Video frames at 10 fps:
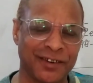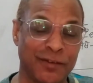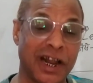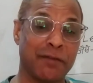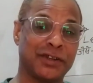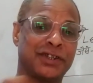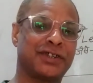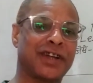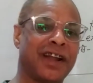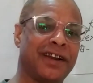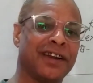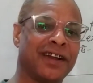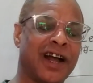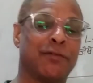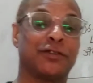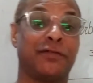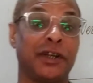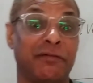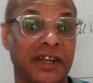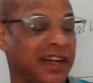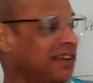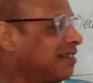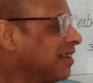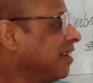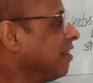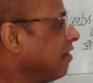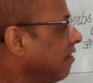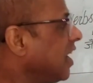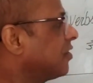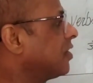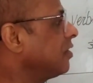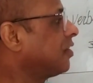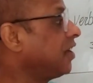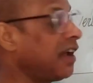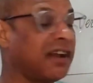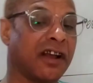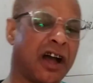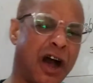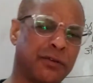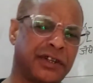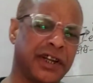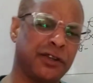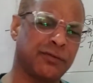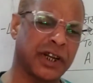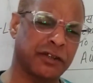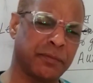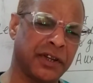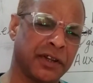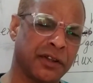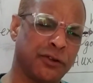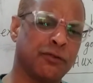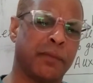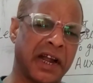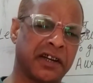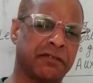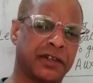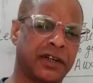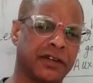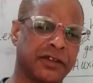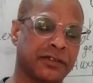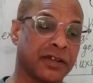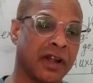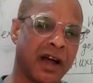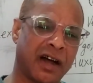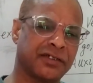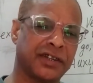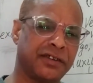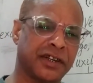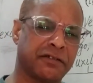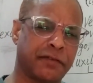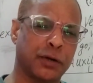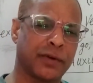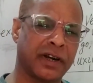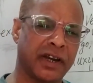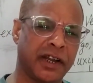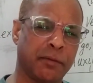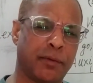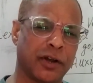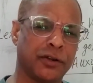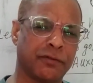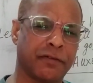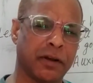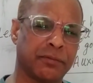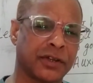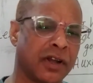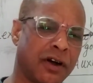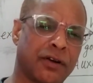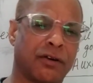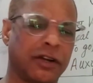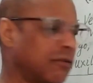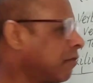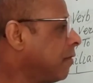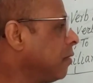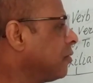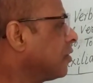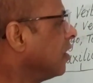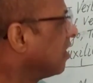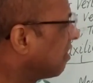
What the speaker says: When I was a child, I was very wicked. Next is dare. How dare you touch me? You might have heard this sentence frequently in Bollywood films or Hollywood films.